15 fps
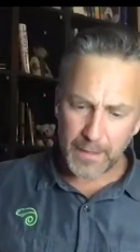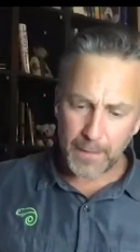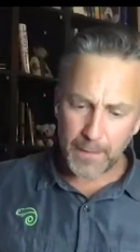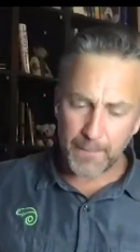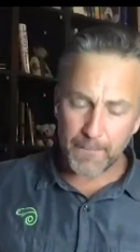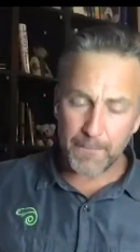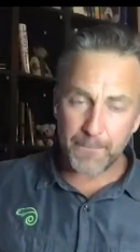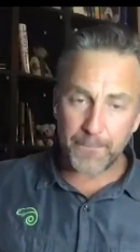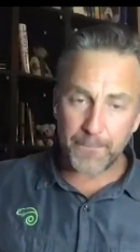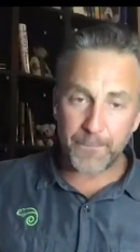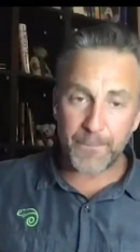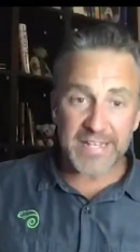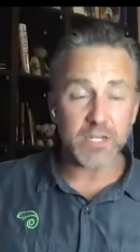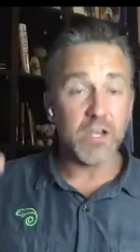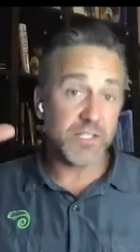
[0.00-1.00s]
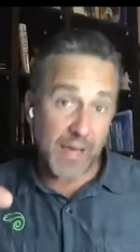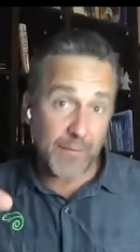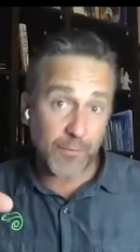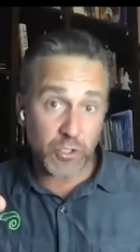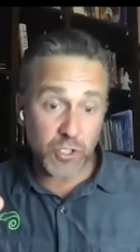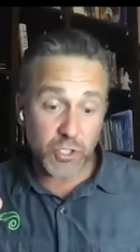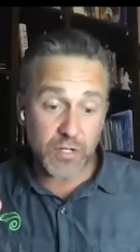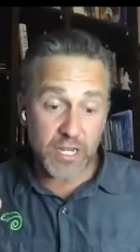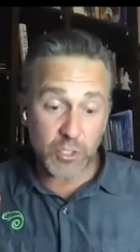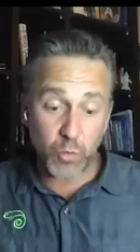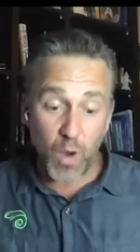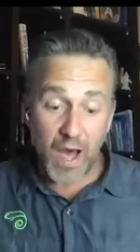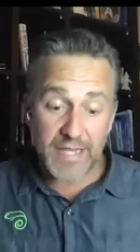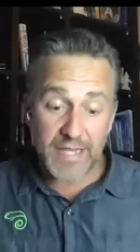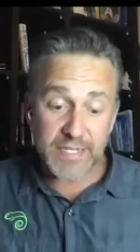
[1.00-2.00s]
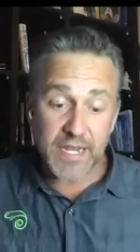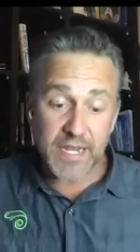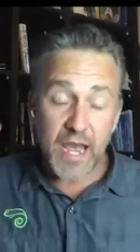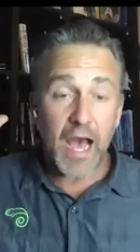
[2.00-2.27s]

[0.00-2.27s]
But time constraint wise,